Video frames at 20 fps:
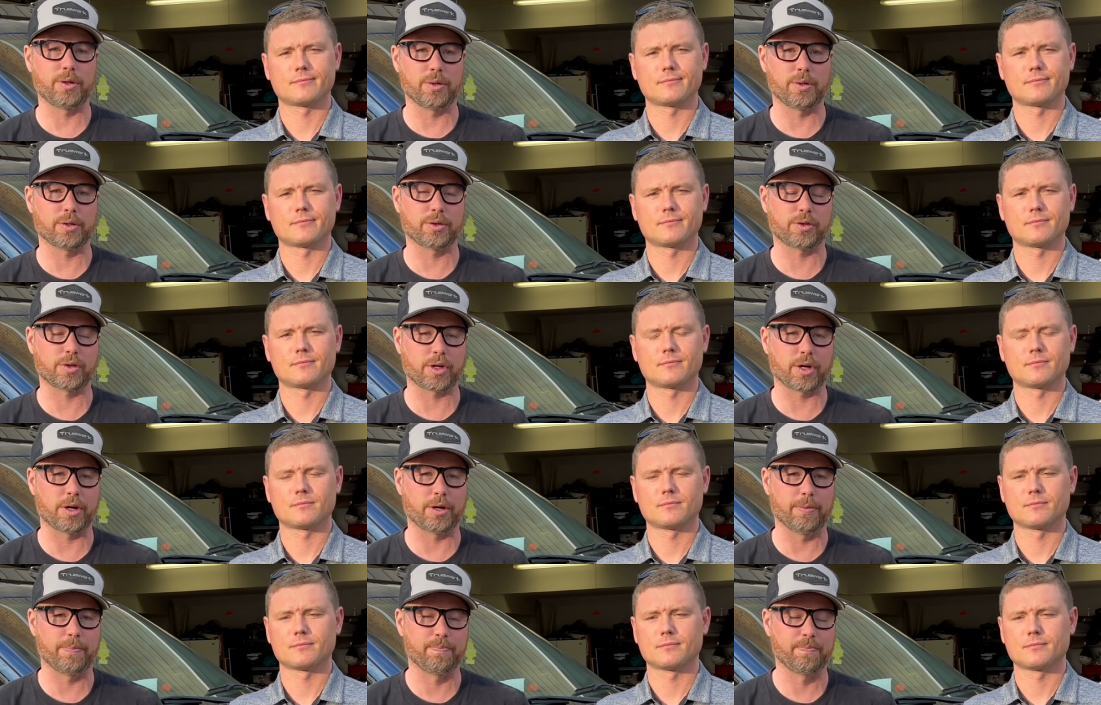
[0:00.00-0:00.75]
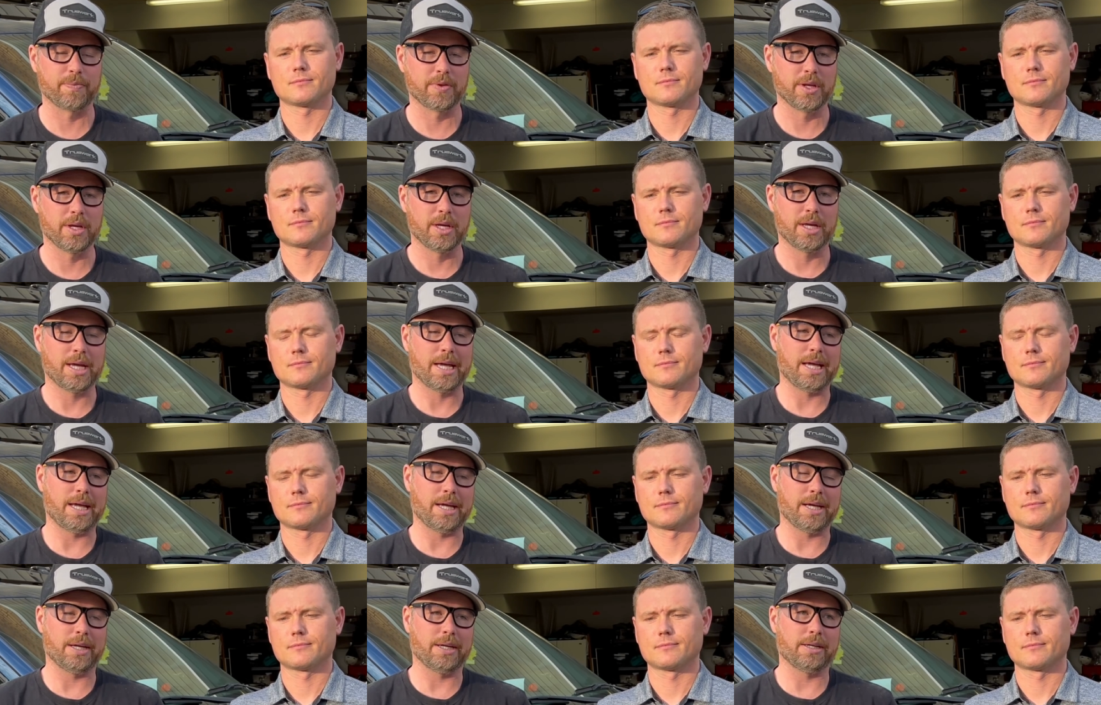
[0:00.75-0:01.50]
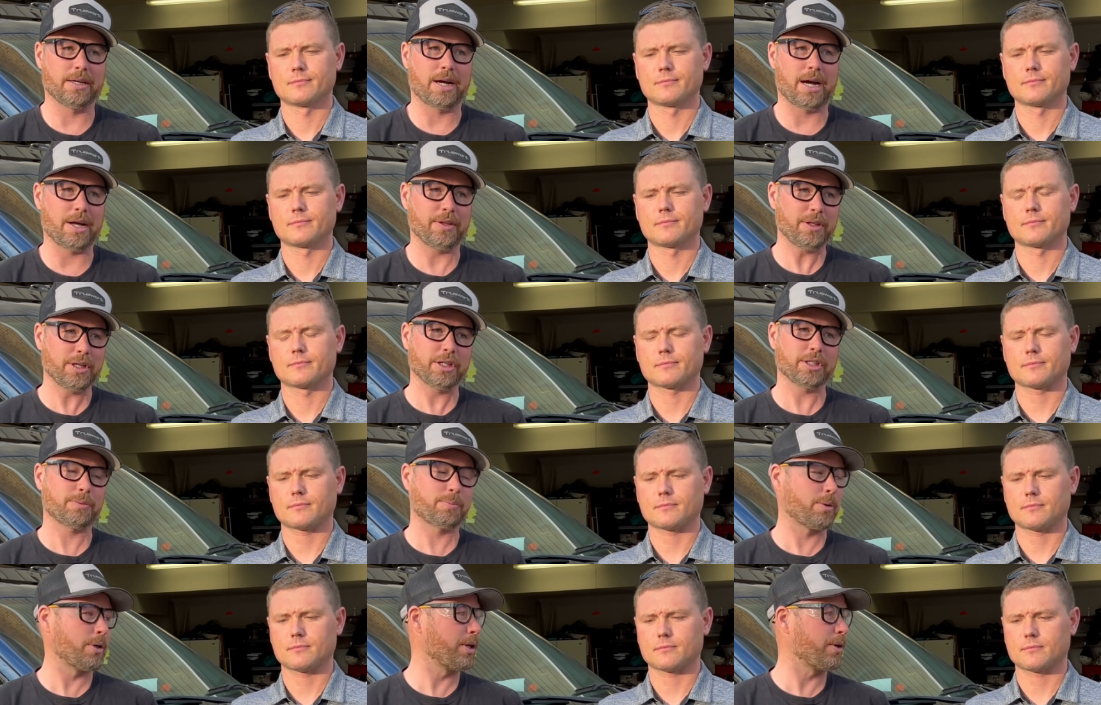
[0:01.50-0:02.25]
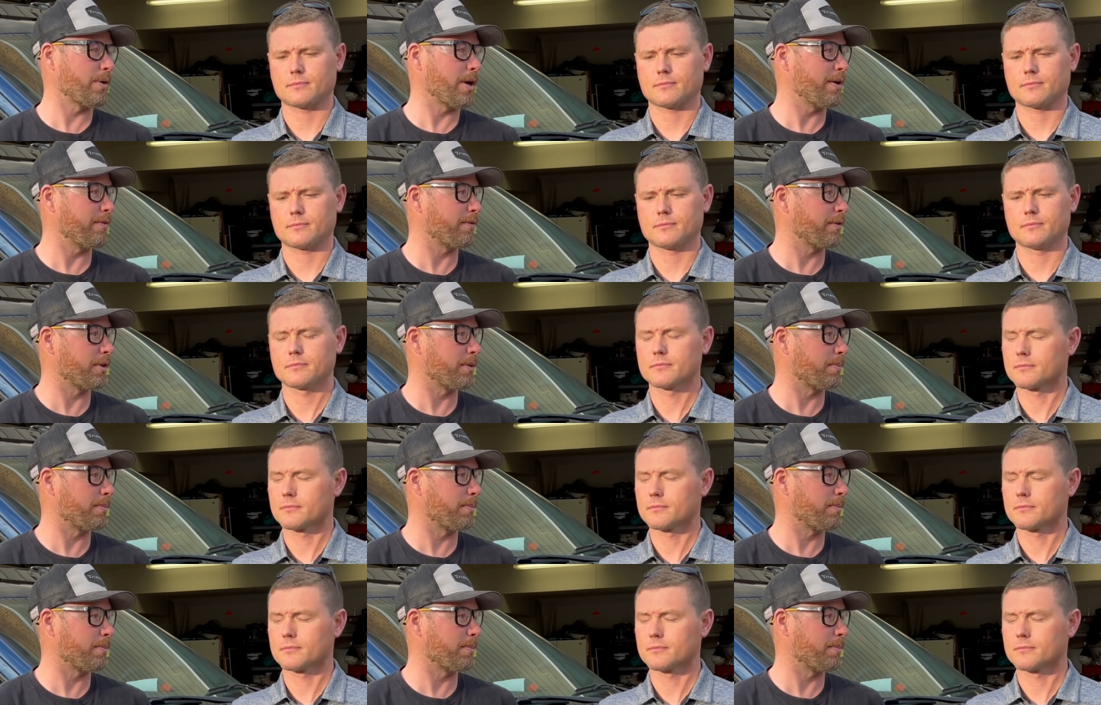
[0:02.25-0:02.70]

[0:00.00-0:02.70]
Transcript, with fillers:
Speaker 1: years ago. And I think it's pretty great for the